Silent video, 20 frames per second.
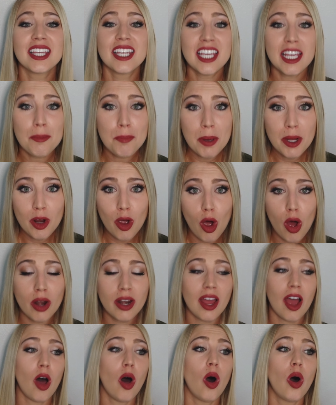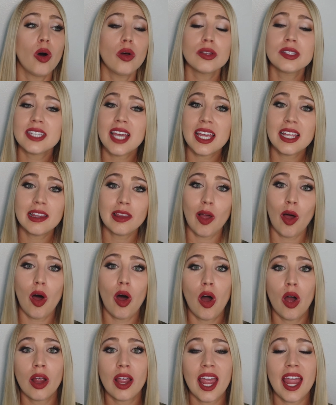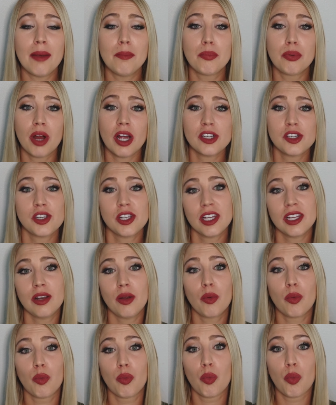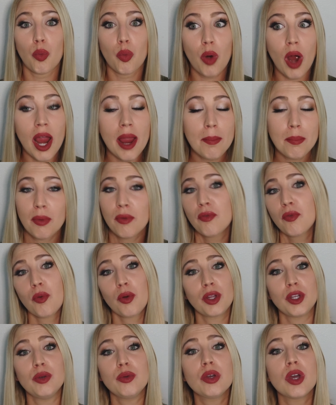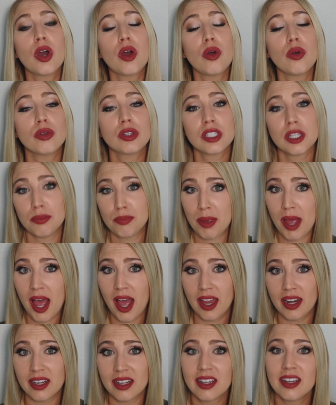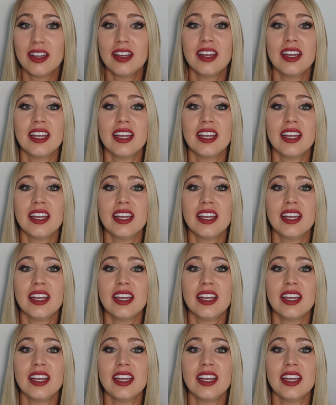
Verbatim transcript: keep it on all day long and brush it right before you go to bed.